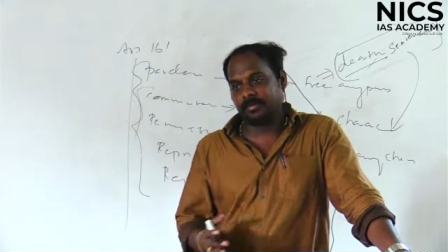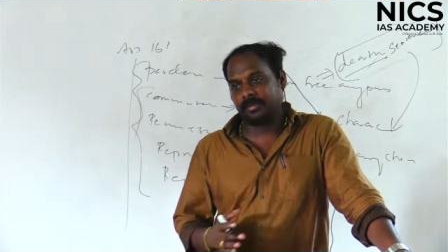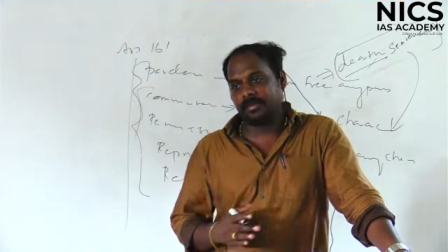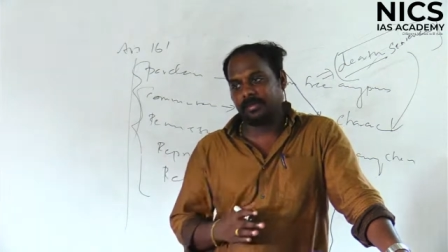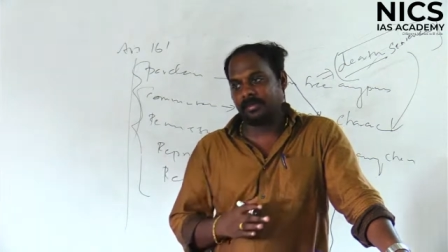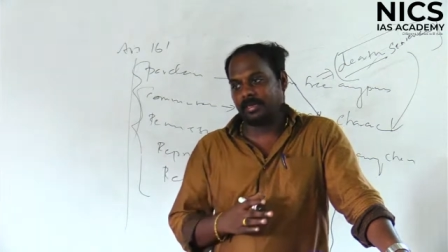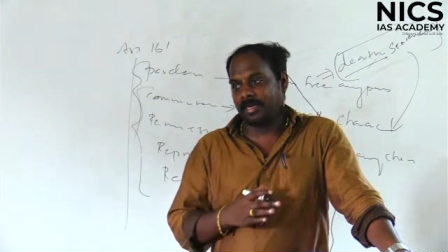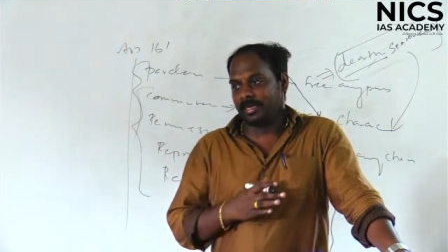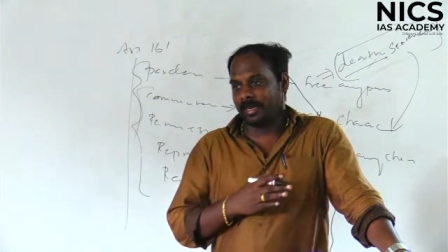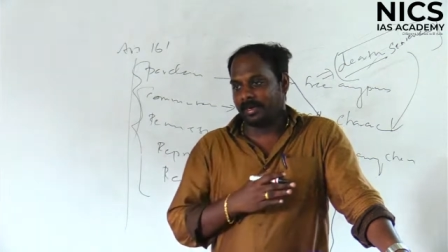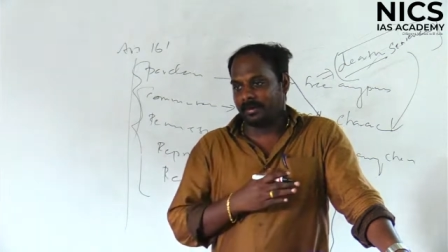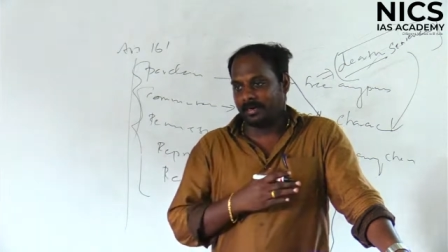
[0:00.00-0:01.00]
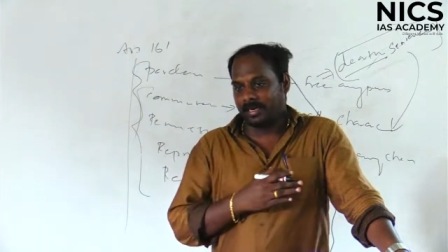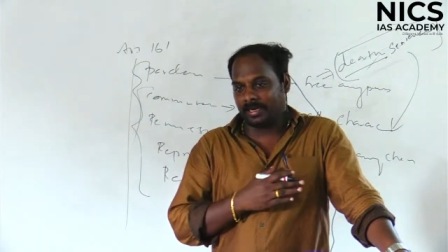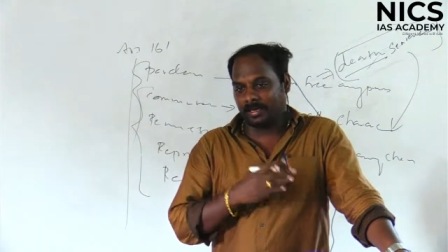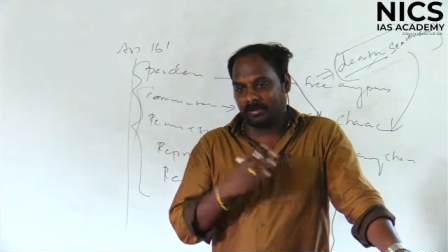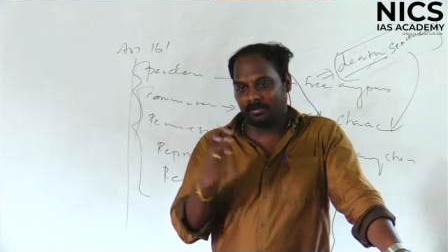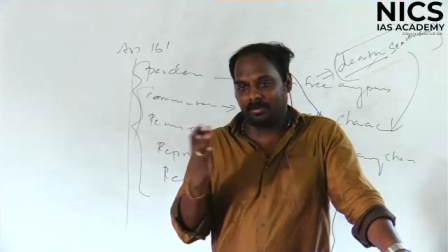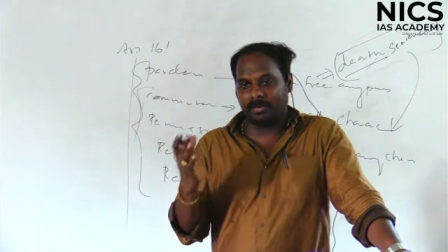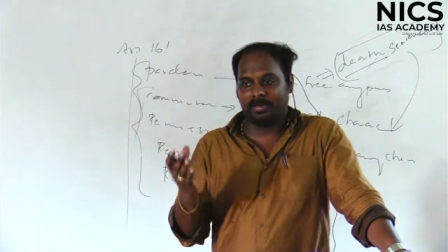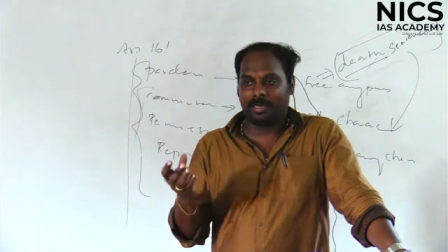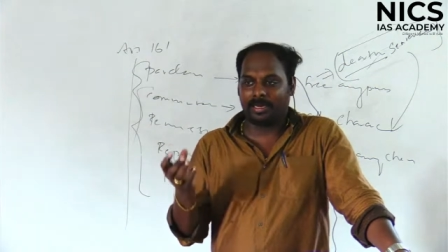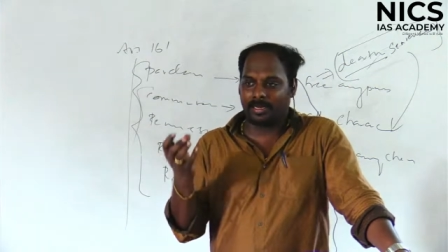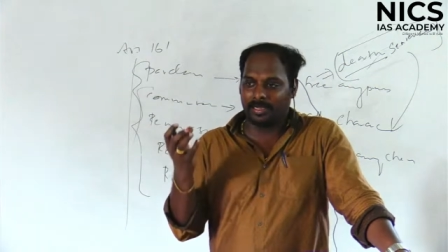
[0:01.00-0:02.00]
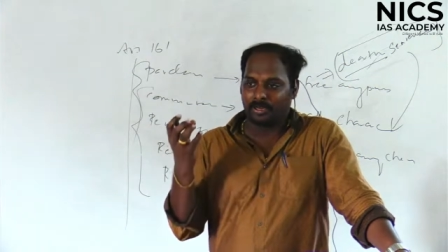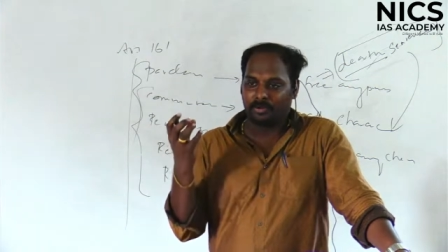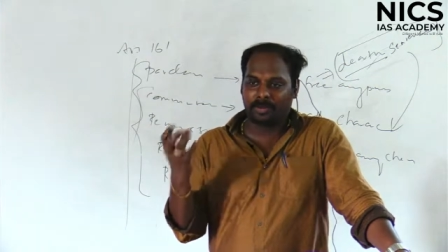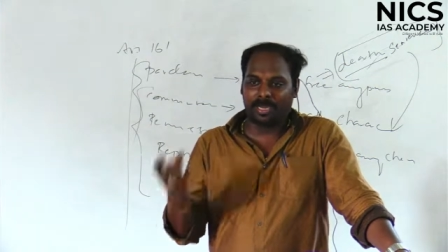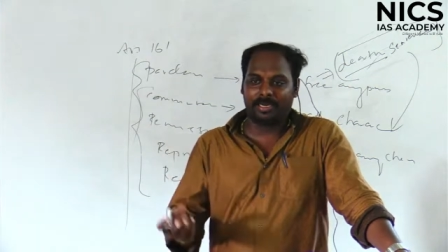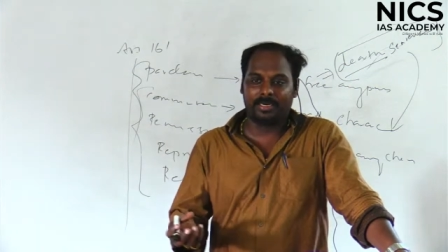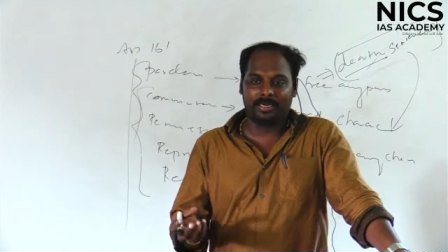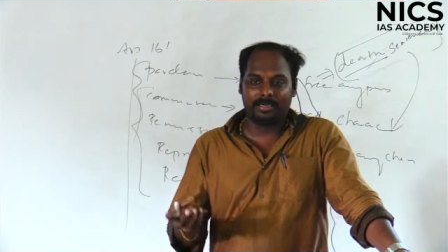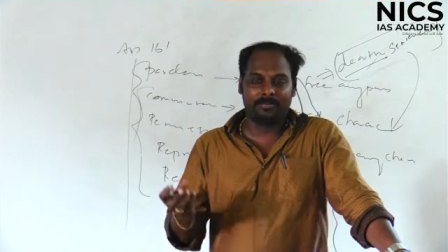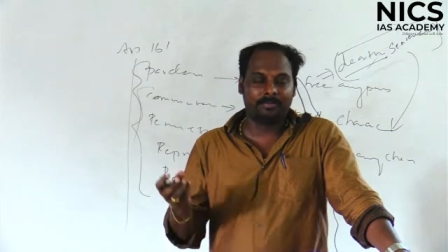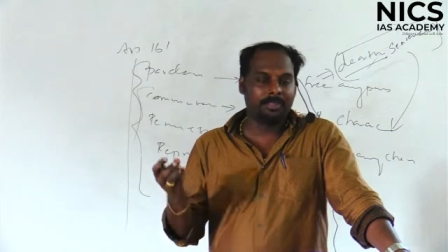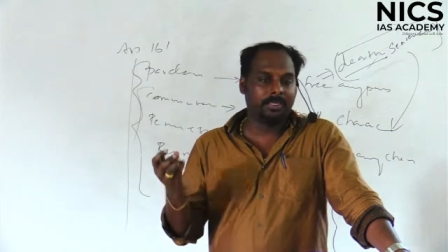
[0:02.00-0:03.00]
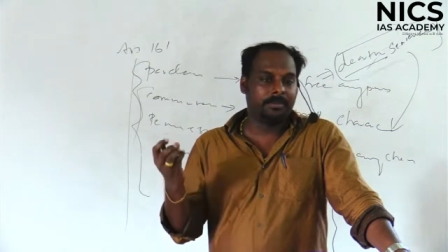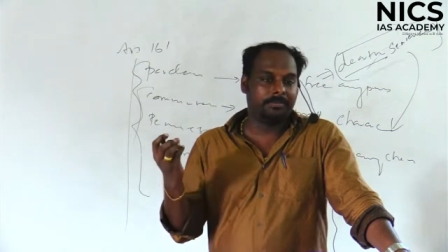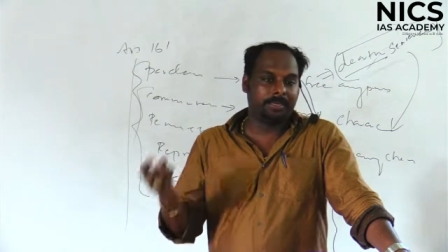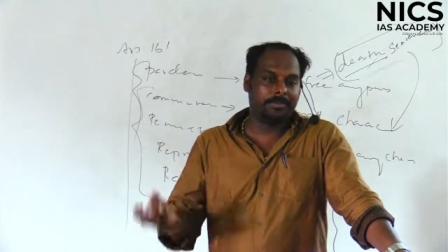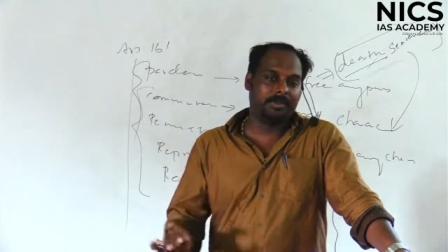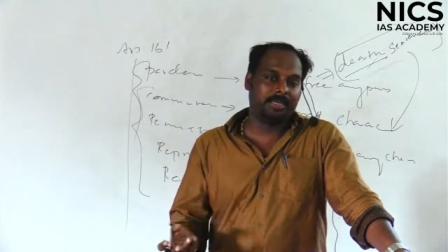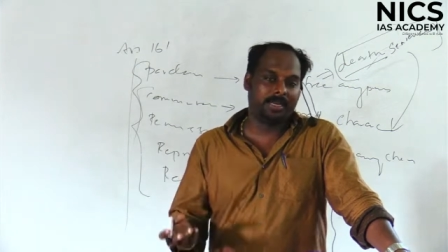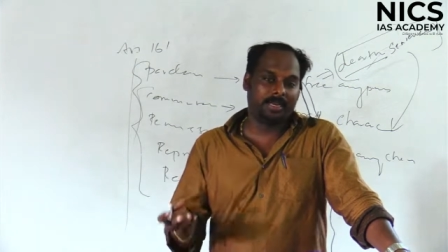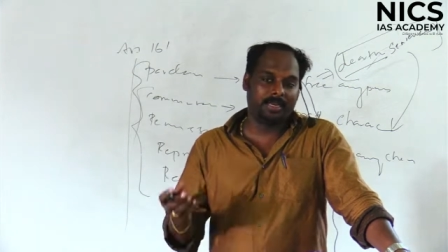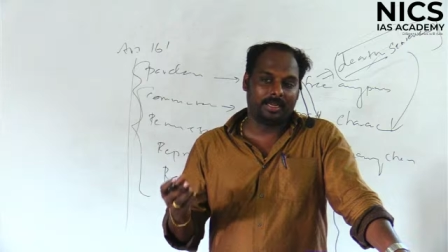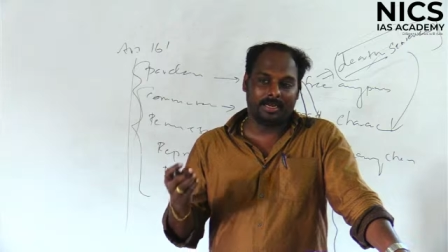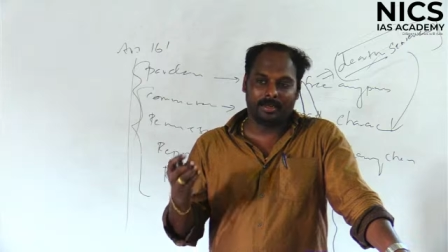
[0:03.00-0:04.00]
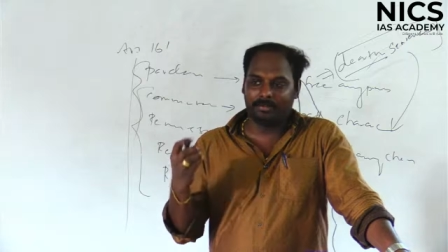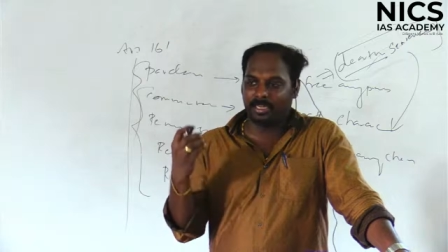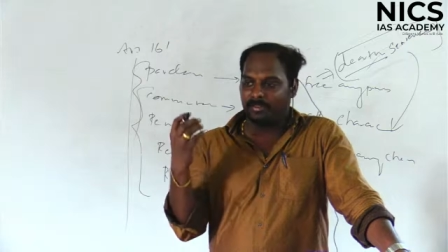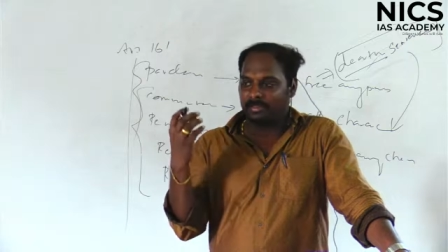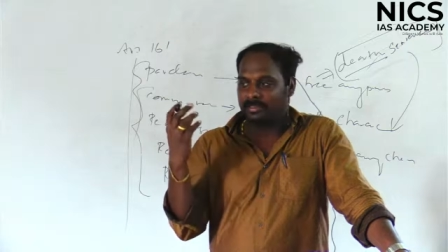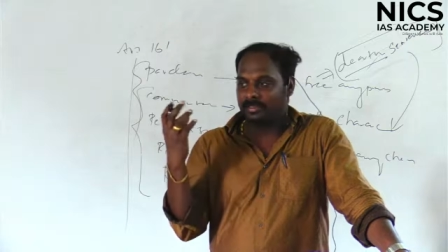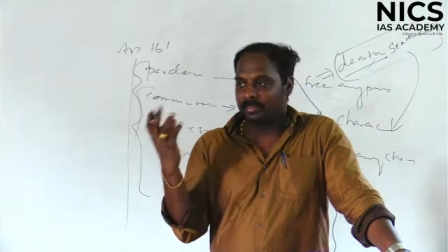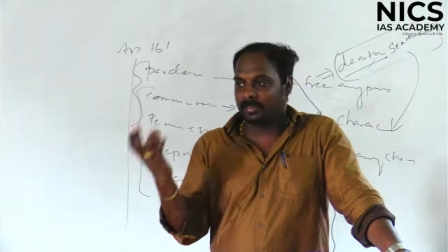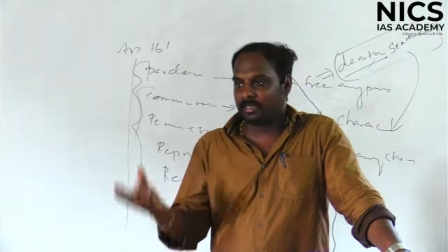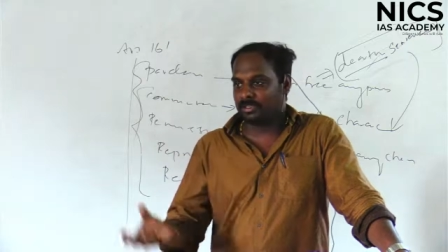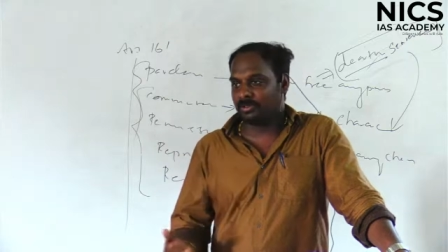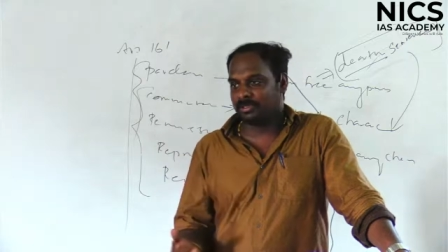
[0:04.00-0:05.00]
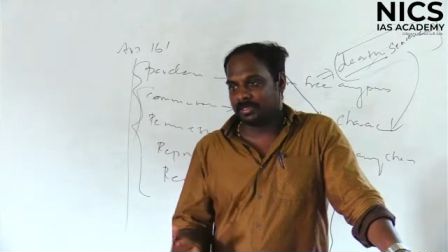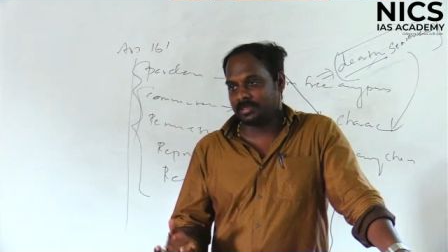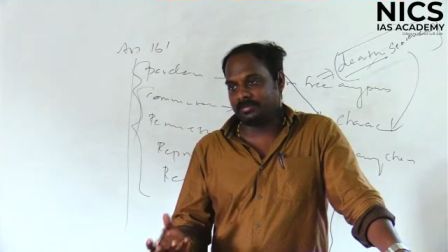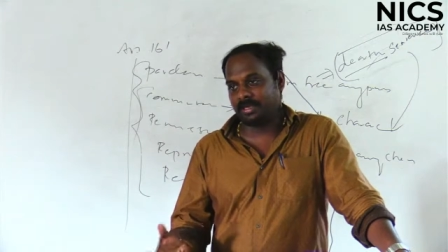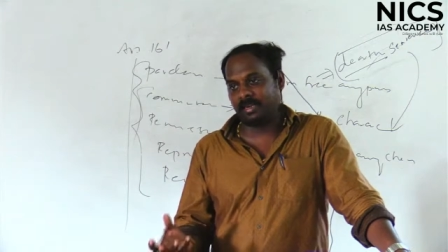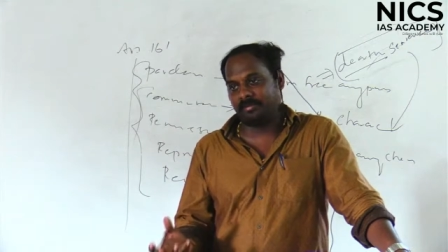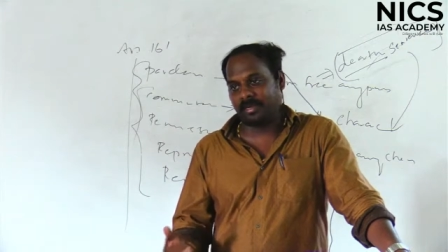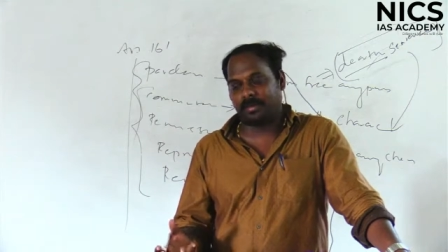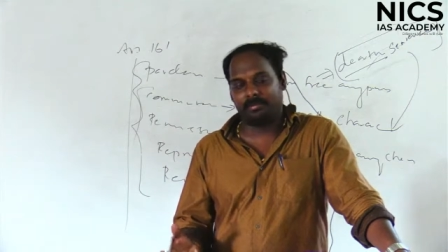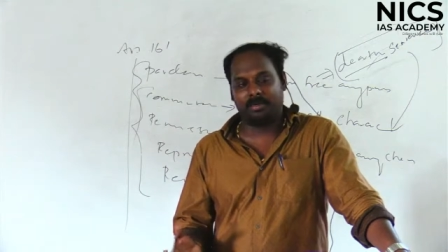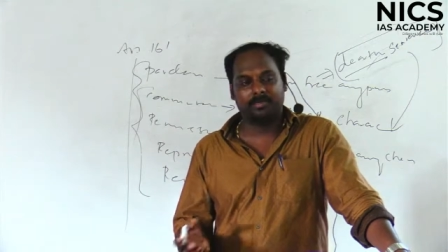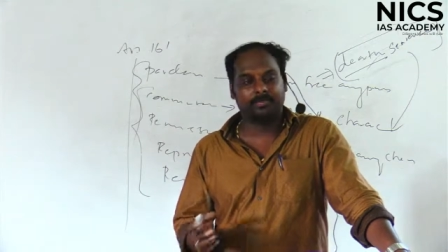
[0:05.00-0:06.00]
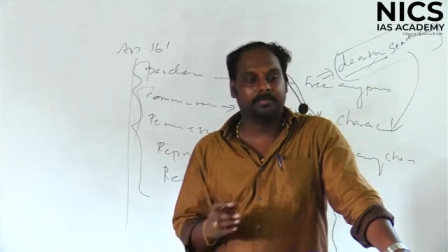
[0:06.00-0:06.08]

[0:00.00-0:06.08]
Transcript: Uh, like entire world, entire humanity, people kaana ellame vandu resources may available.